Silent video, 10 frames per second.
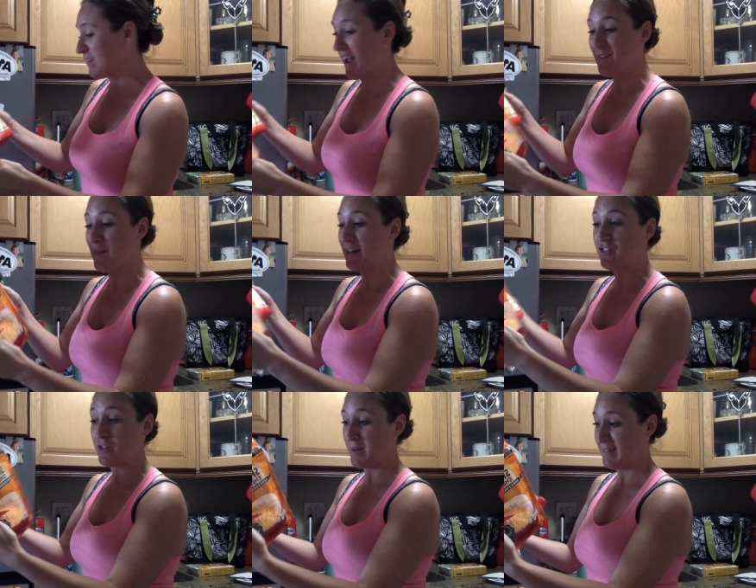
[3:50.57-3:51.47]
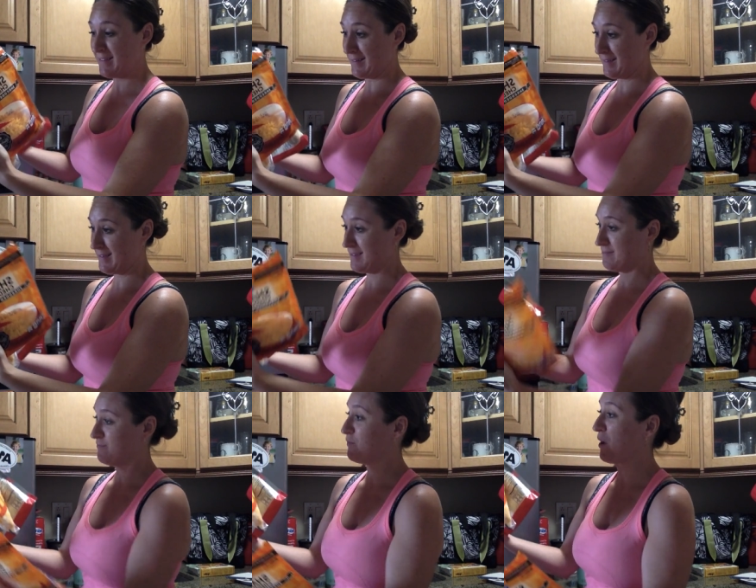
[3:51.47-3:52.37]
I have many choices.
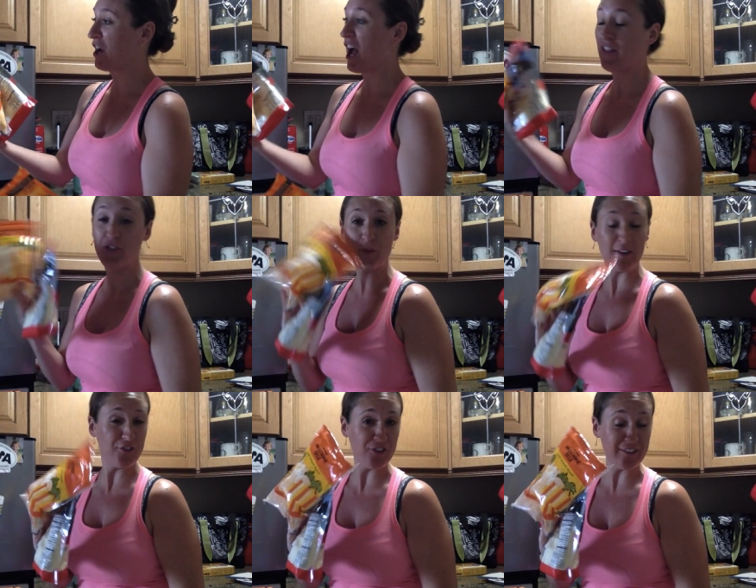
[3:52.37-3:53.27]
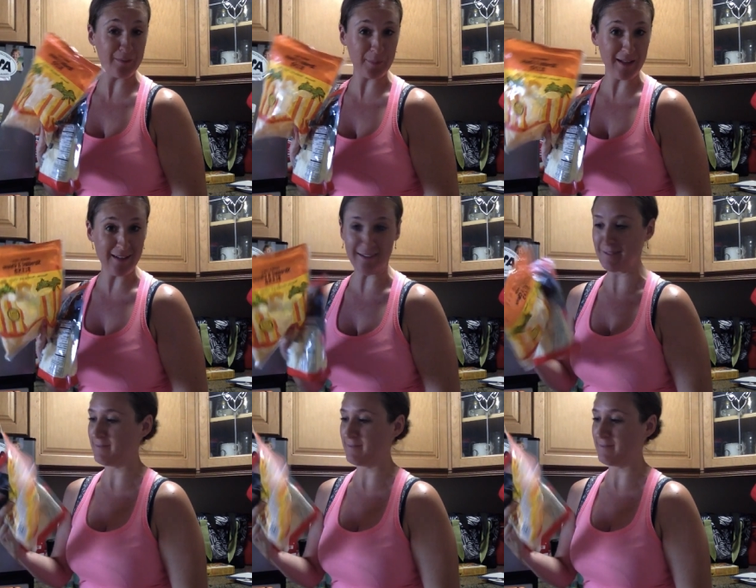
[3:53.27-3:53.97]
We got three cheese blend.